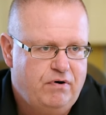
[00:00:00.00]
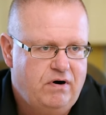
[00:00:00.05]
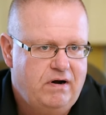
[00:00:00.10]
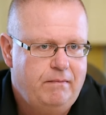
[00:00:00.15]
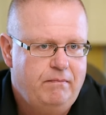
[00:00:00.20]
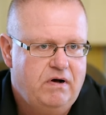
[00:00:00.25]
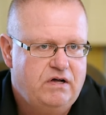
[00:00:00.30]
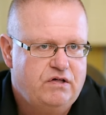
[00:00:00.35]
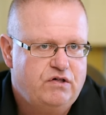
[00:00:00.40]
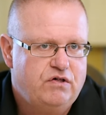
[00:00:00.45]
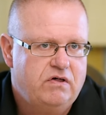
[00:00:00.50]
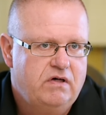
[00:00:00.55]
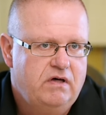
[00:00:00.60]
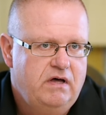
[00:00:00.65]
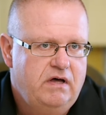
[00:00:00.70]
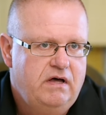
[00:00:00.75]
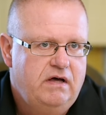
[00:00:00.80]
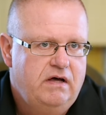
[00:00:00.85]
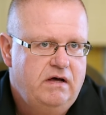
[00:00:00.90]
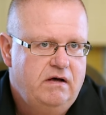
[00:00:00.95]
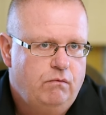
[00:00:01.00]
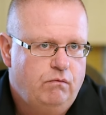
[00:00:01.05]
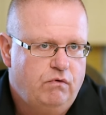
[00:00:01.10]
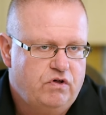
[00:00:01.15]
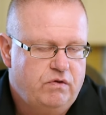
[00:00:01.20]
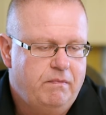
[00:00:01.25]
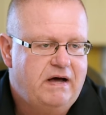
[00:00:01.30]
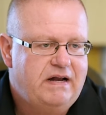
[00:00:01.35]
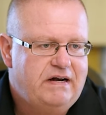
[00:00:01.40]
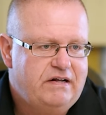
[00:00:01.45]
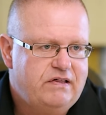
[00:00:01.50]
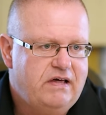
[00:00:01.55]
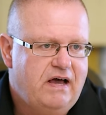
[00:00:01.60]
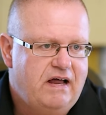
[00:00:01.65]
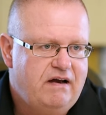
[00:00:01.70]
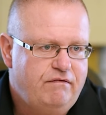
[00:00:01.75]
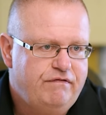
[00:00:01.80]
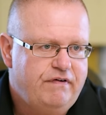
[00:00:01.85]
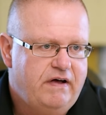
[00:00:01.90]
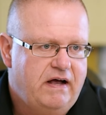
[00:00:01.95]
pretty much was my
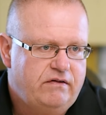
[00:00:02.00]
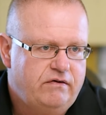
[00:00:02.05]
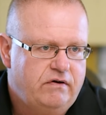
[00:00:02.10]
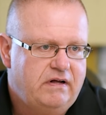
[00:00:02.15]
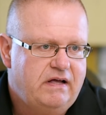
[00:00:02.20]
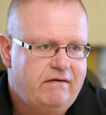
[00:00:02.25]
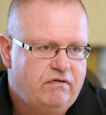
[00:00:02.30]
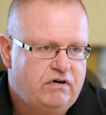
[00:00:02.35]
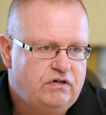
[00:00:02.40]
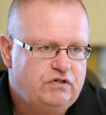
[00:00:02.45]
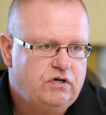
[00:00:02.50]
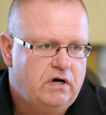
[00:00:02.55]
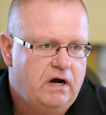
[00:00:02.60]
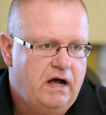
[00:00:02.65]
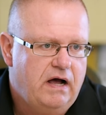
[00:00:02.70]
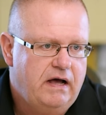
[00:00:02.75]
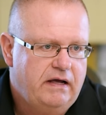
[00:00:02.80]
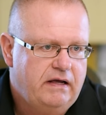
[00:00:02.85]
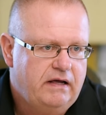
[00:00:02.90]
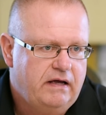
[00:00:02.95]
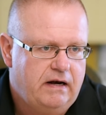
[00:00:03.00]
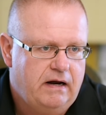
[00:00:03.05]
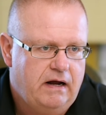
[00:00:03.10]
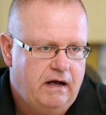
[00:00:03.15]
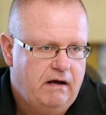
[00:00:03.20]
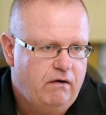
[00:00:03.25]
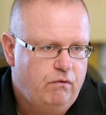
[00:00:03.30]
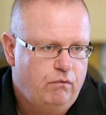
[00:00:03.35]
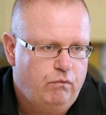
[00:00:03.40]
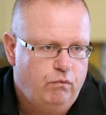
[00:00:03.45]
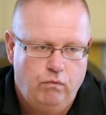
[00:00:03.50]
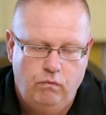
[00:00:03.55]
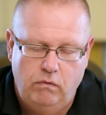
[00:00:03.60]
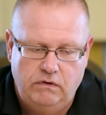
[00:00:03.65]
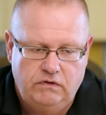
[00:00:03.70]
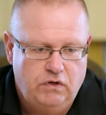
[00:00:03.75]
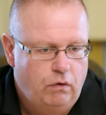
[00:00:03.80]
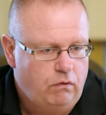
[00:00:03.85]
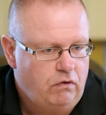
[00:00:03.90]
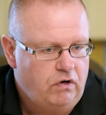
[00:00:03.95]
deciding factor to give it a try, and I
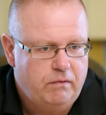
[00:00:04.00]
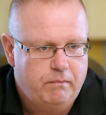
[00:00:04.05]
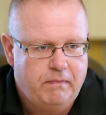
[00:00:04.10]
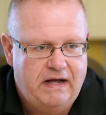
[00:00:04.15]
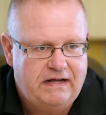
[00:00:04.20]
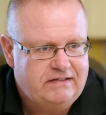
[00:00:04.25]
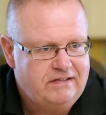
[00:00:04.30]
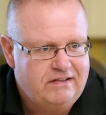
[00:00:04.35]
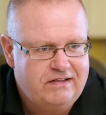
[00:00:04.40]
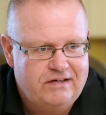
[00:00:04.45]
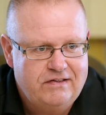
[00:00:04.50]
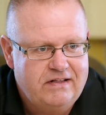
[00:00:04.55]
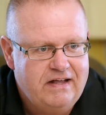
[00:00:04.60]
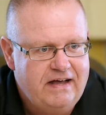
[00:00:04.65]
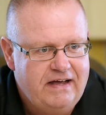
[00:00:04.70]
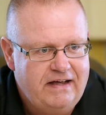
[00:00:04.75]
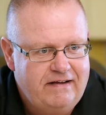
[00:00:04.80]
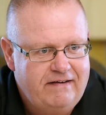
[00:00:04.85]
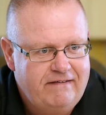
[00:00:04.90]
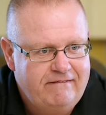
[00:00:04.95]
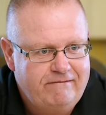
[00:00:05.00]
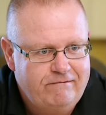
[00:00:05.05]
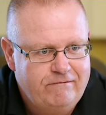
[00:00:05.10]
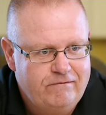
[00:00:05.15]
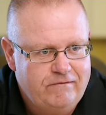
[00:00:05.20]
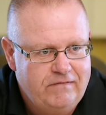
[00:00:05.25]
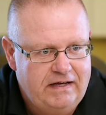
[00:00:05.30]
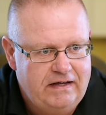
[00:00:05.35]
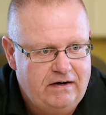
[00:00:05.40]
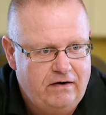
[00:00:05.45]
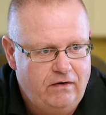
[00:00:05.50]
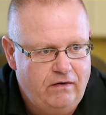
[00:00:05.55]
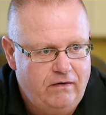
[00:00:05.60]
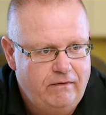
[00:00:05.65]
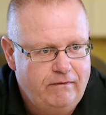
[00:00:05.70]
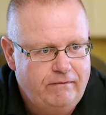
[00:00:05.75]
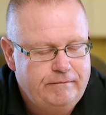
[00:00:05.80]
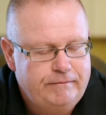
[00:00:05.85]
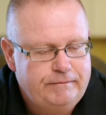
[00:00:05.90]
don't look back to this day at all.